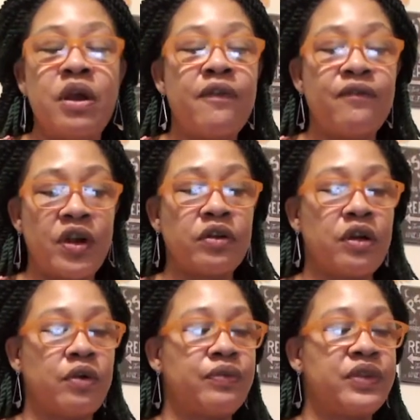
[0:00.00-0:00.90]

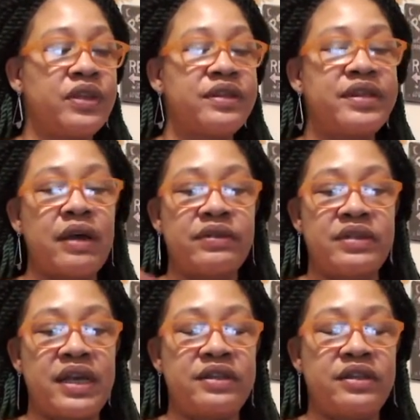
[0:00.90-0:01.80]
Virgo, this is how
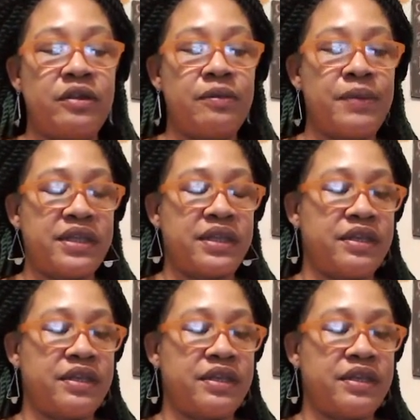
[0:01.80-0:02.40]
sexy or messy